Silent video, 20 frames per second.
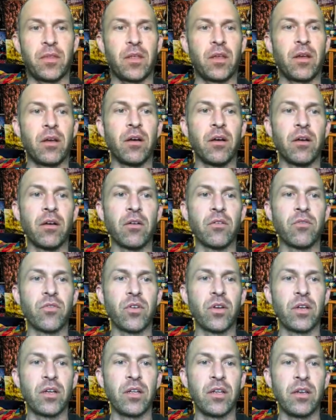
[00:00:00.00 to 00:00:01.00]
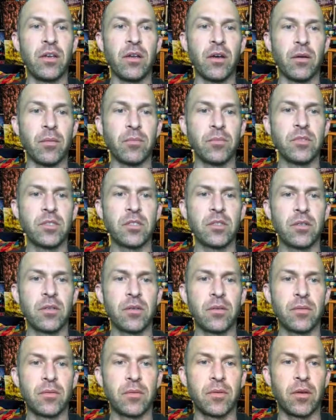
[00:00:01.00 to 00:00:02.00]
of nums.
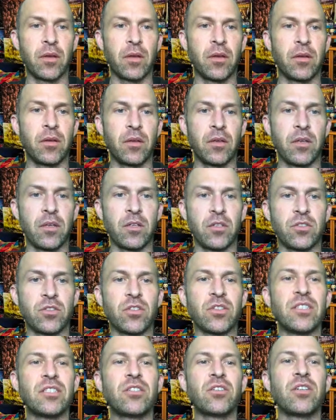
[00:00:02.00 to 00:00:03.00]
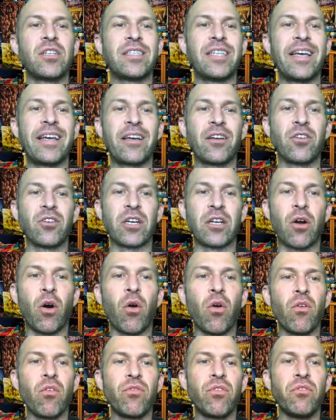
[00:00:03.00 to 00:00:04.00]
So this is going to take a look at
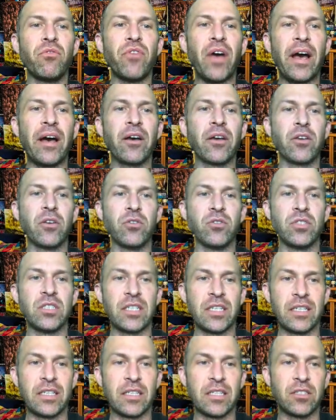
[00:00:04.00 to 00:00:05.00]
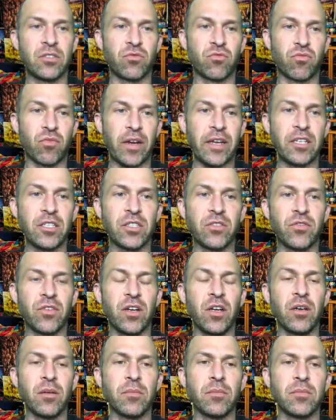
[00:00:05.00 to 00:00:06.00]
all of the values in this range of
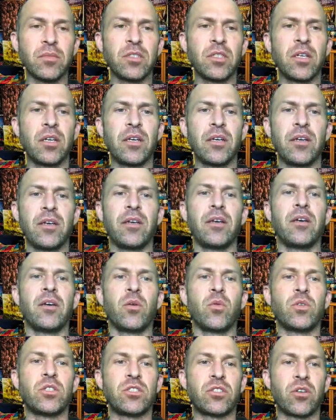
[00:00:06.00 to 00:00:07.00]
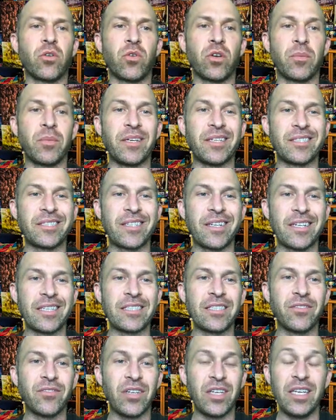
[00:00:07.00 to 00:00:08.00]
nums, which is going to be a slice
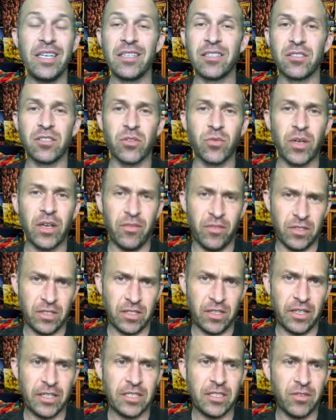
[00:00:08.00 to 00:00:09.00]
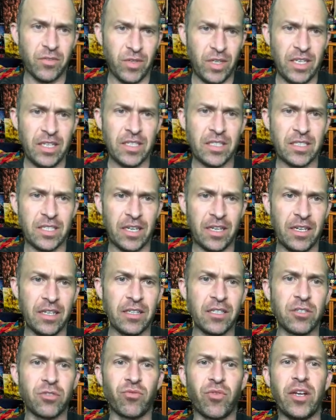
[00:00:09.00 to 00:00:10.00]
of ints. So we have a slice of ints, and in
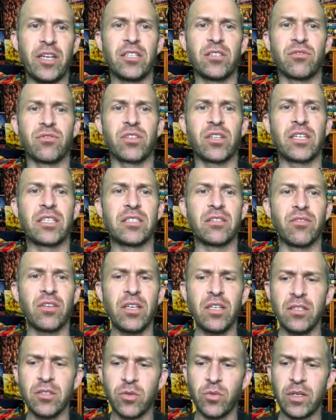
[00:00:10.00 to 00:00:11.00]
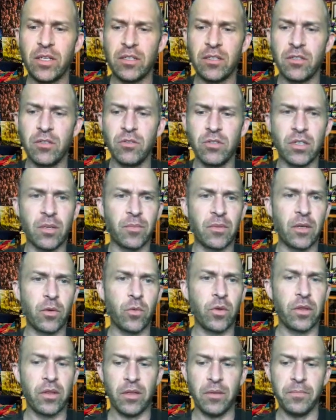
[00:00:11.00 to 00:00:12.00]
this range of slice of ints, we need to do something
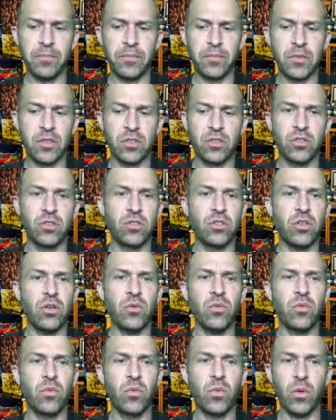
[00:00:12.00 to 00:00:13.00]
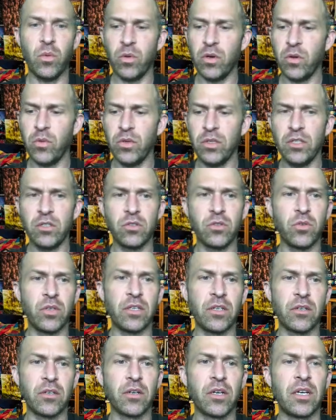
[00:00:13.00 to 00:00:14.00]
with them. So what we're going to do
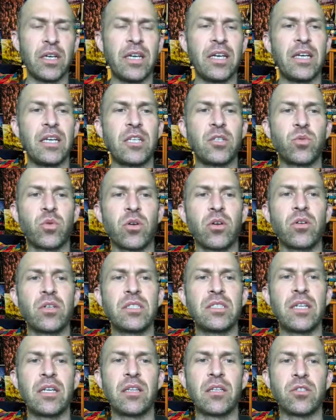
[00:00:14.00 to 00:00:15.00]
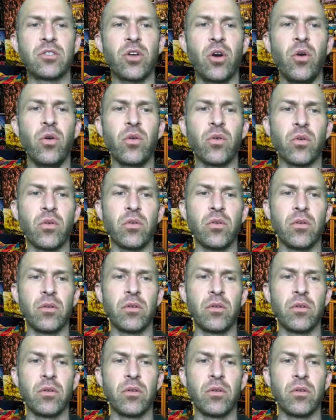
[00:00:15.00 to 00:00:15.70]
here is we're going to say the total